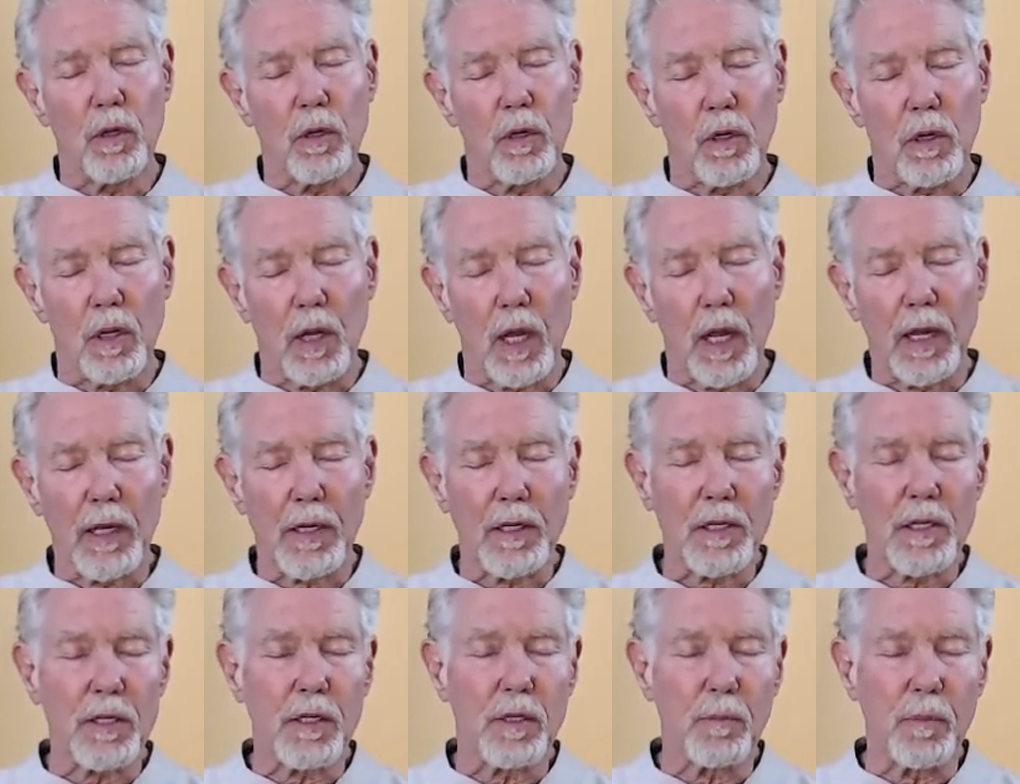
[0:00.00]

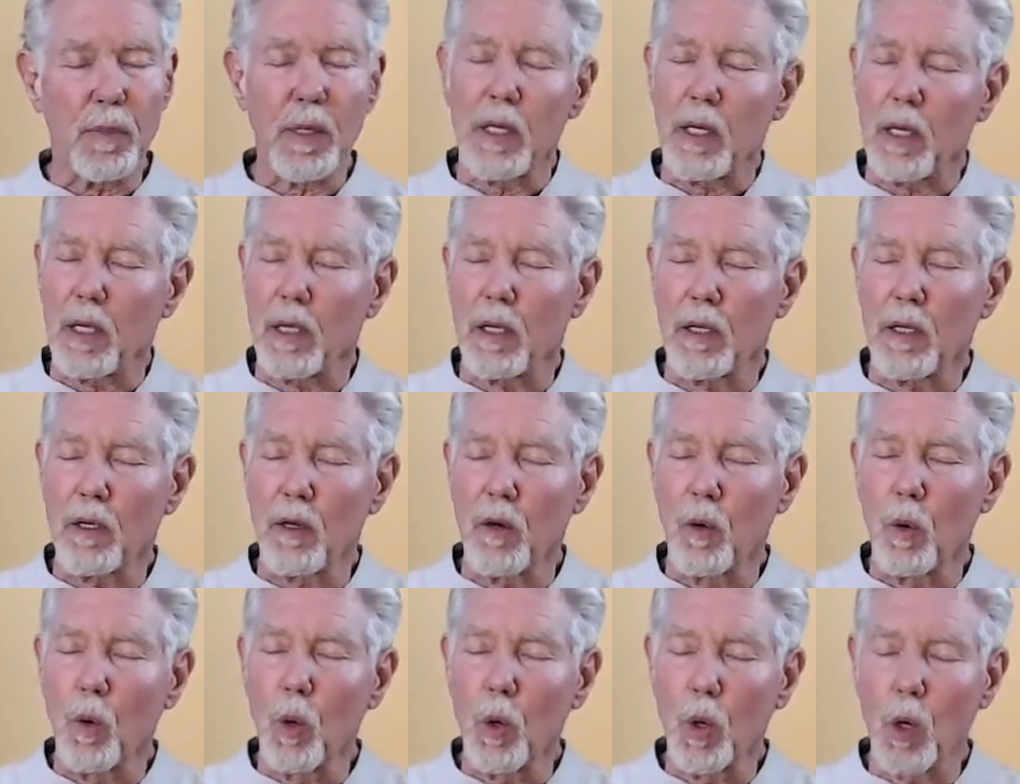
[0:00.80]
like to be?
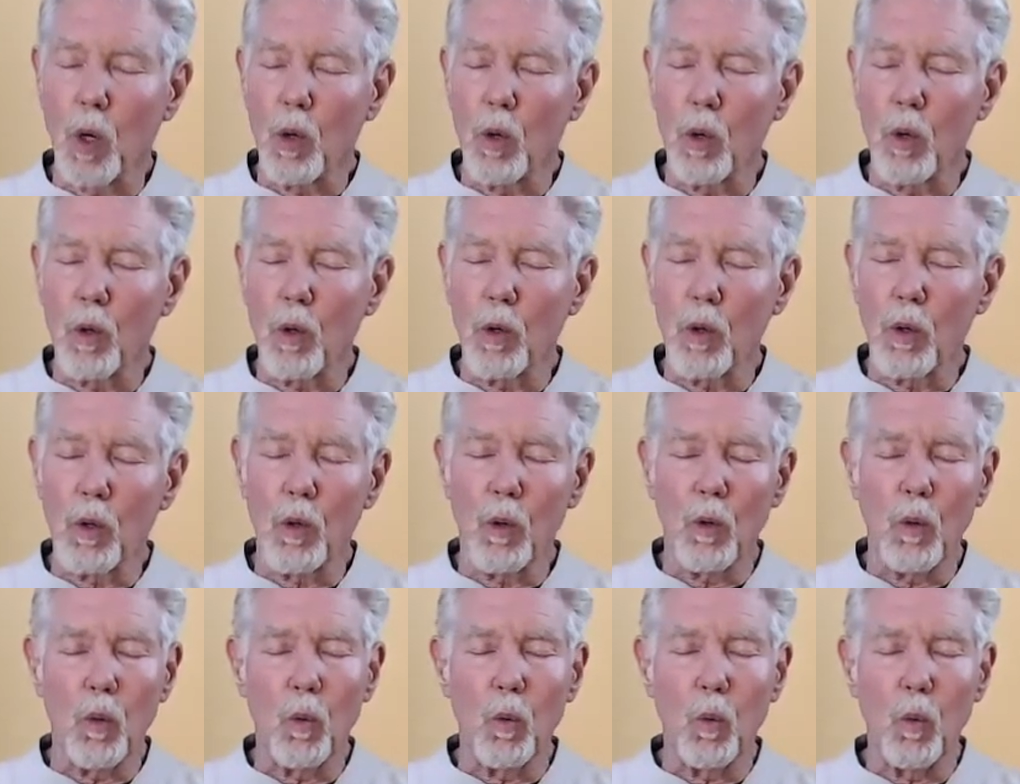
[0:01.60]
Or
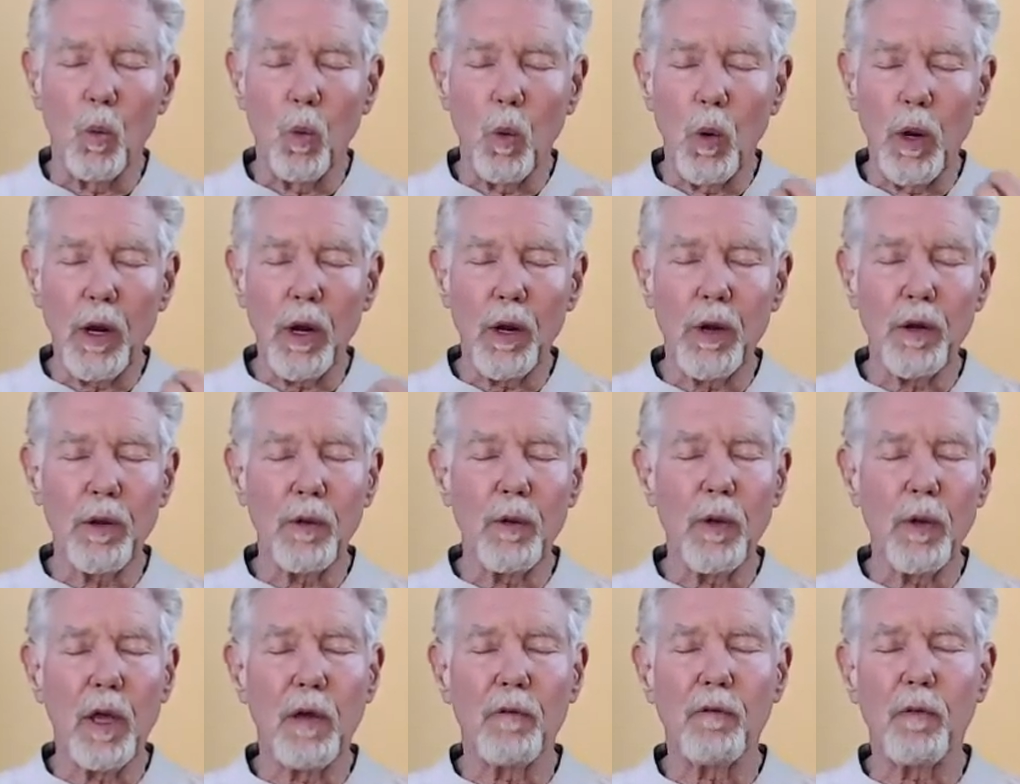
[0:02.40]
where do
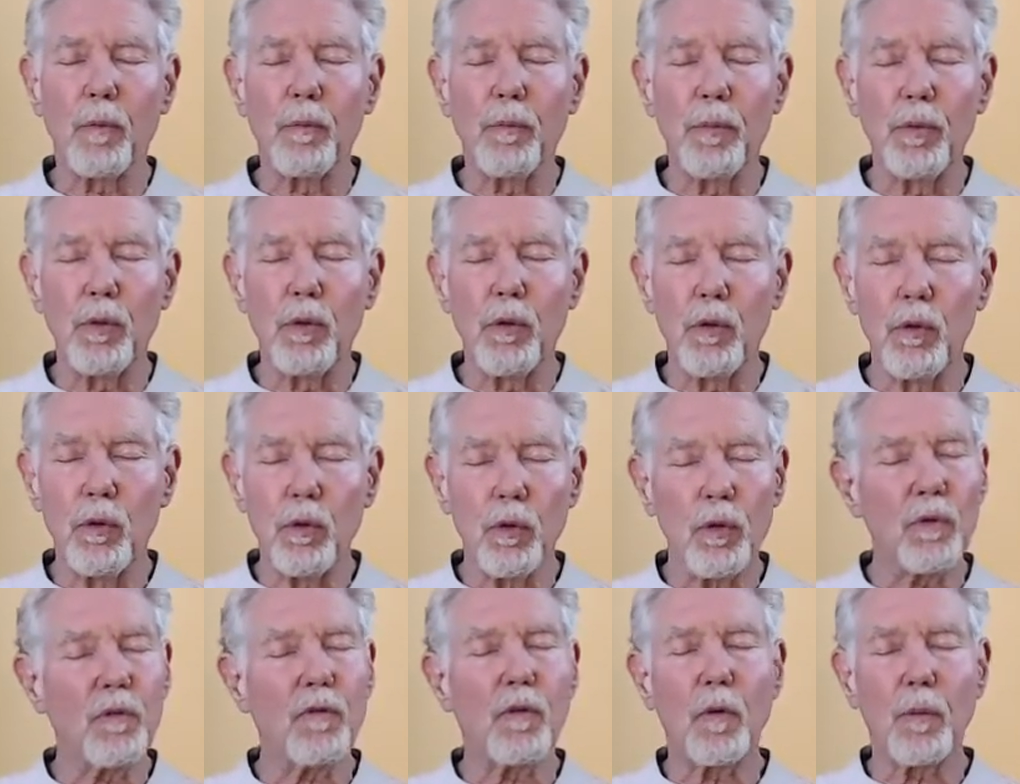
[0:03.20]
you have a
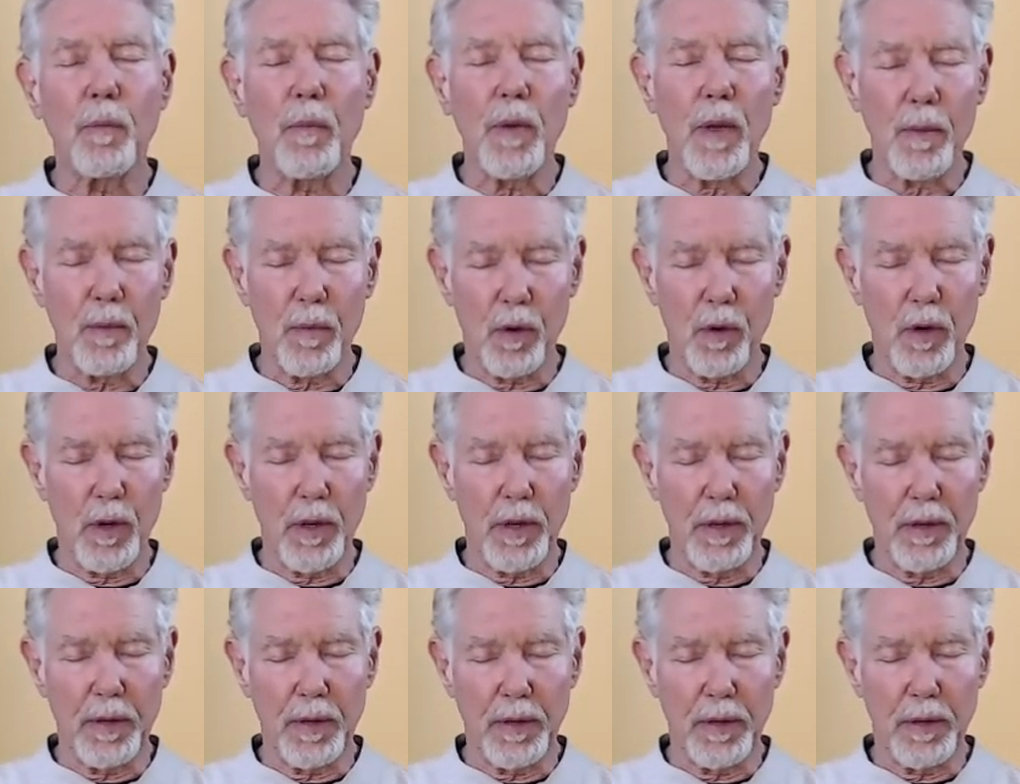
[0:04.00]
beautiful
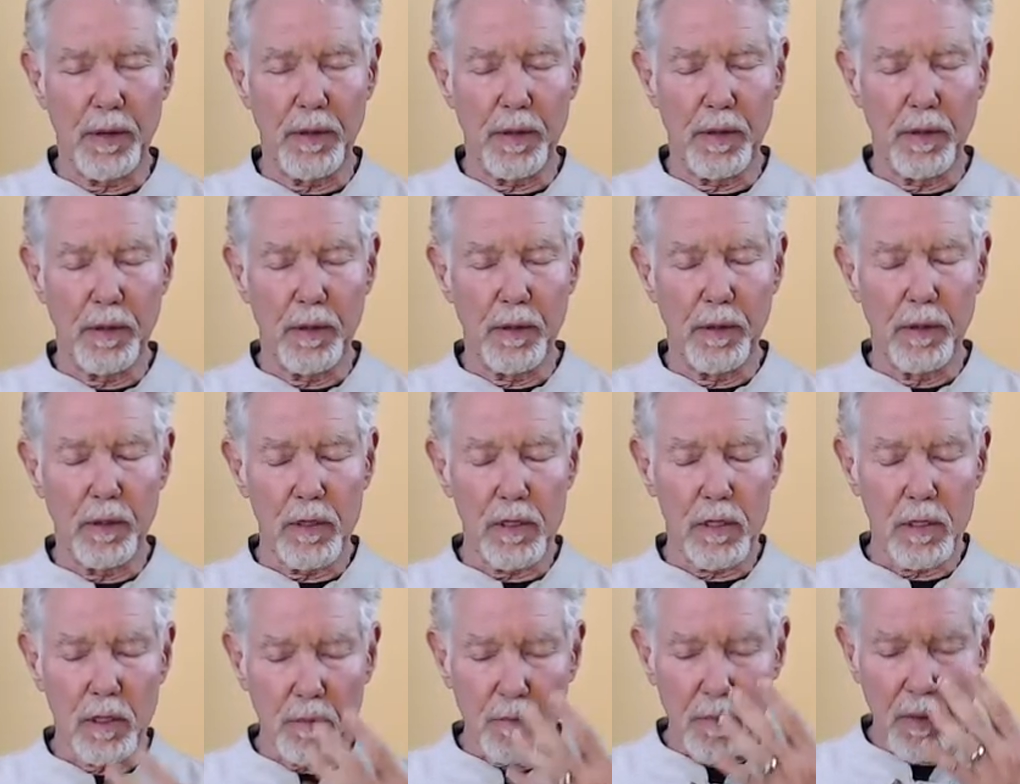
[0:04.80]
memory?
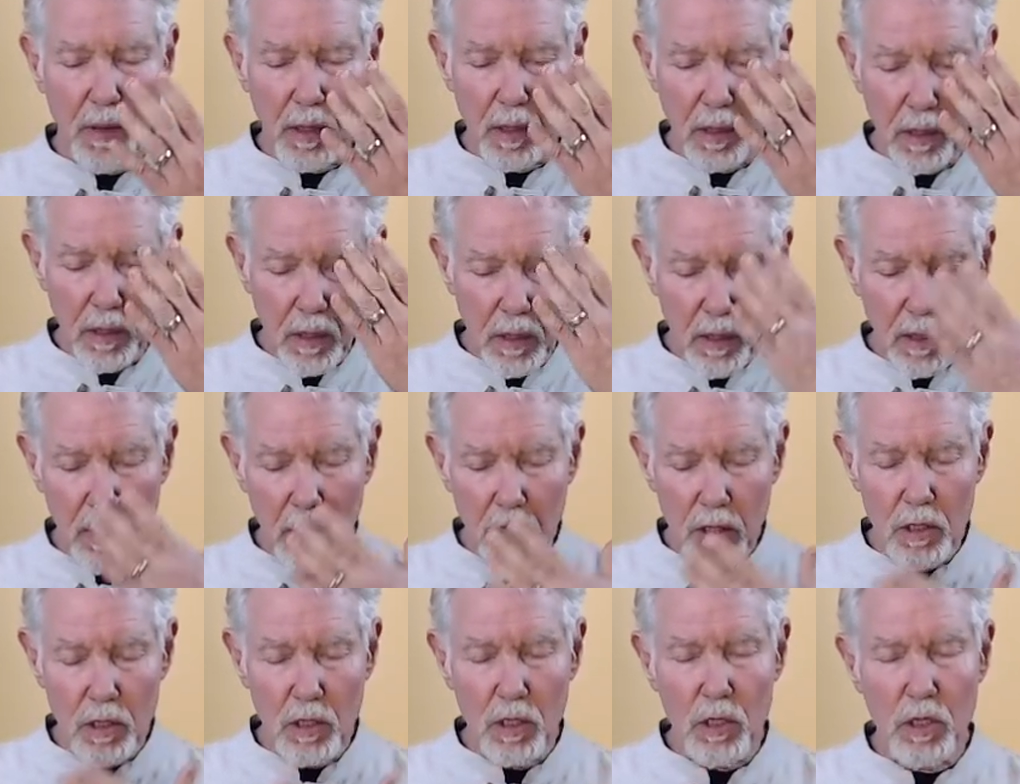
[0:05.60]
Something
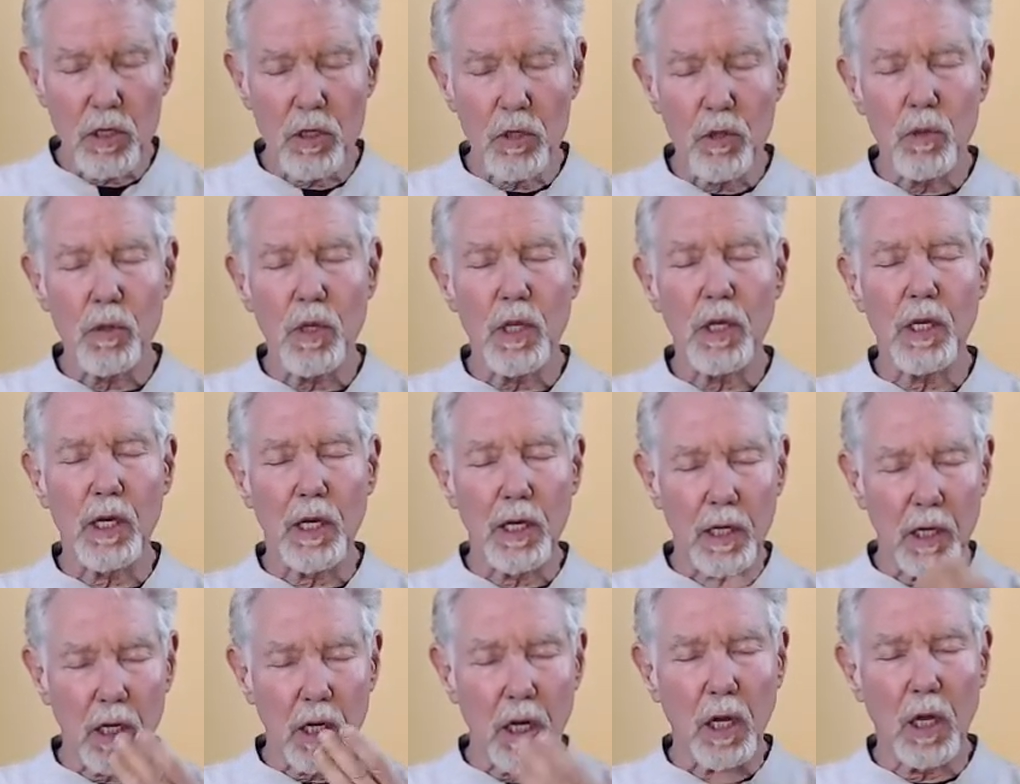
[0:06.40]
soothing
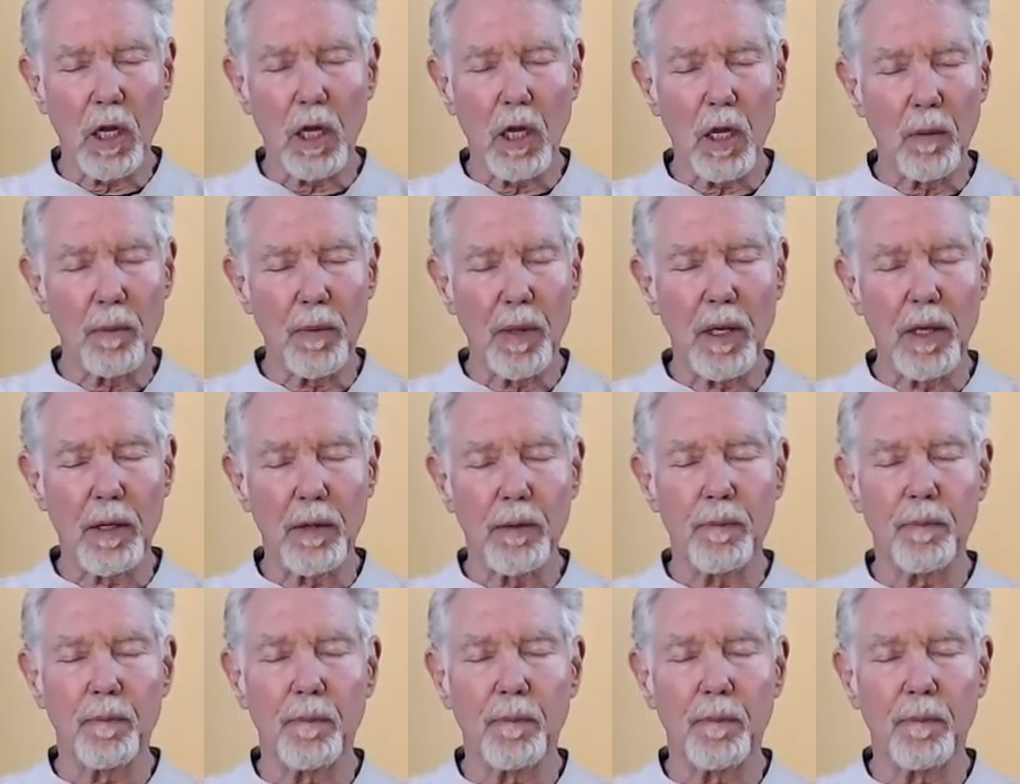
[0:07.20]
and calming.